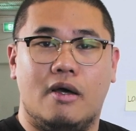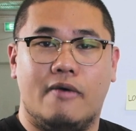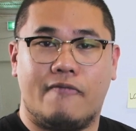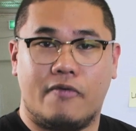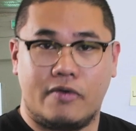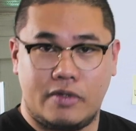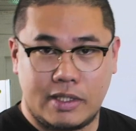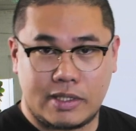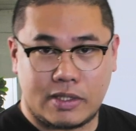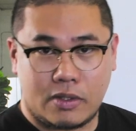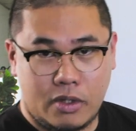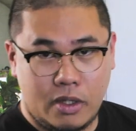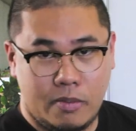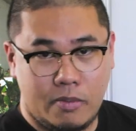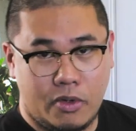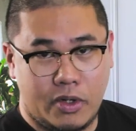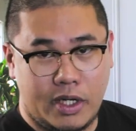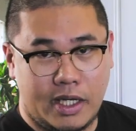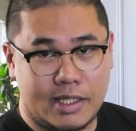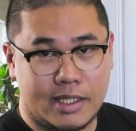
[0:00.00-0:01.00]
for the
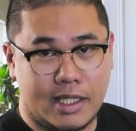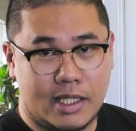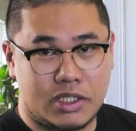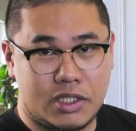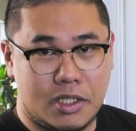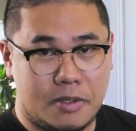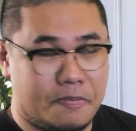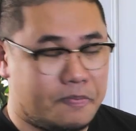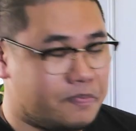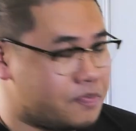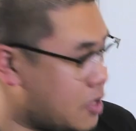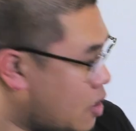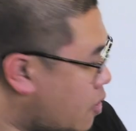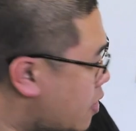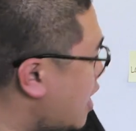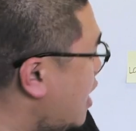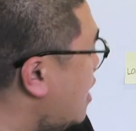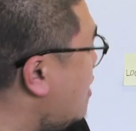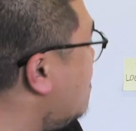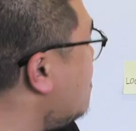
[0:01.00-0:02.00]
storyboarding session.
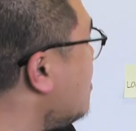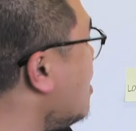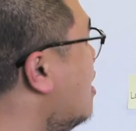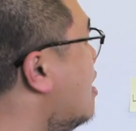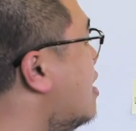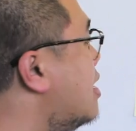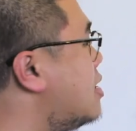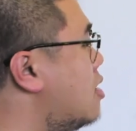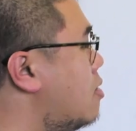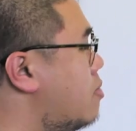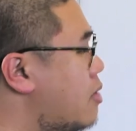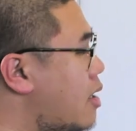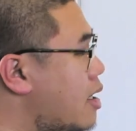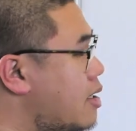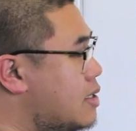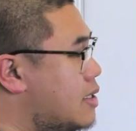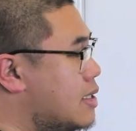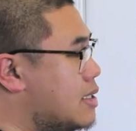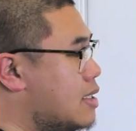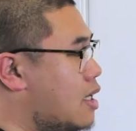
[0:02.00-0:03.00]
Okay, so prior
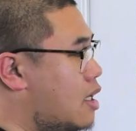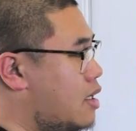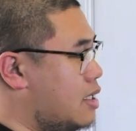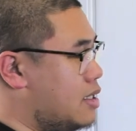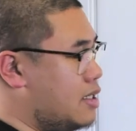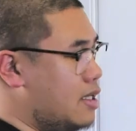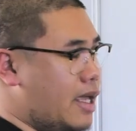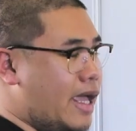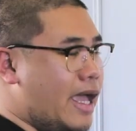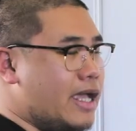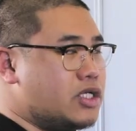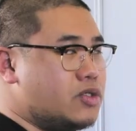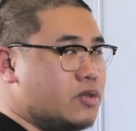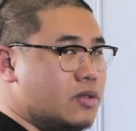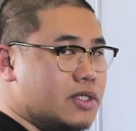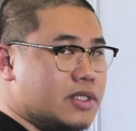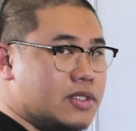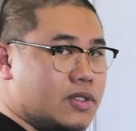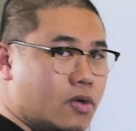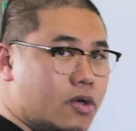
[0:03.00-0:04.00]
to starting the
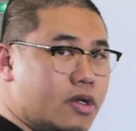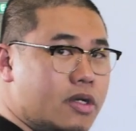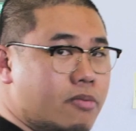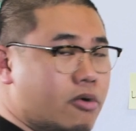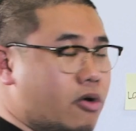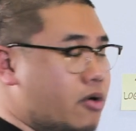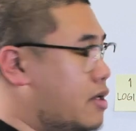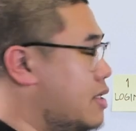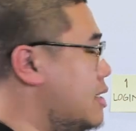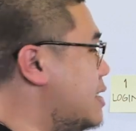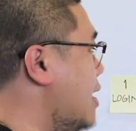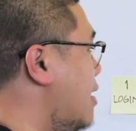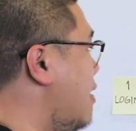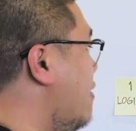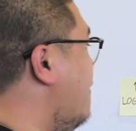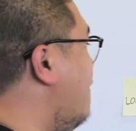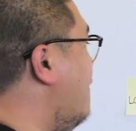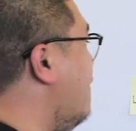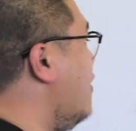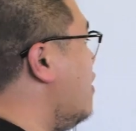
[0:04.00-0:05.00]
actual storyboard
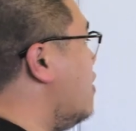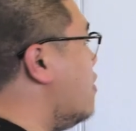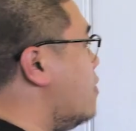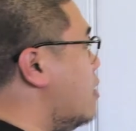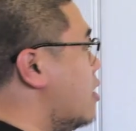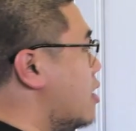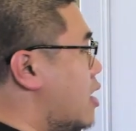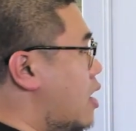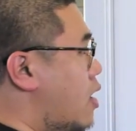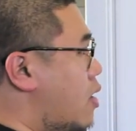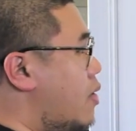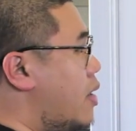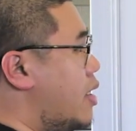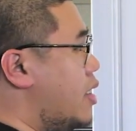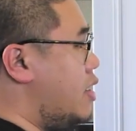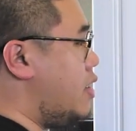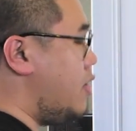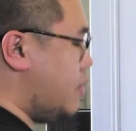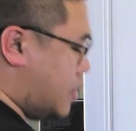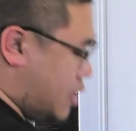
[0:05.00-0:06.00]
itself, we'll go on
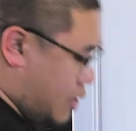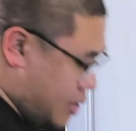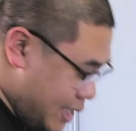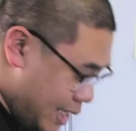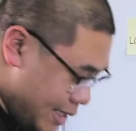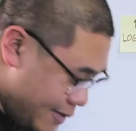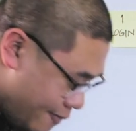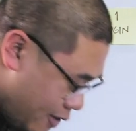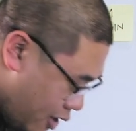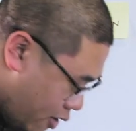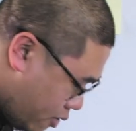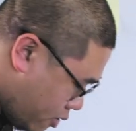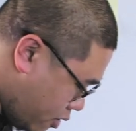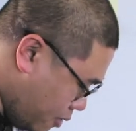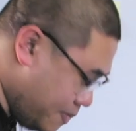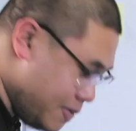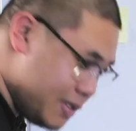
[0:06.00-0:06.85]
a user test flow.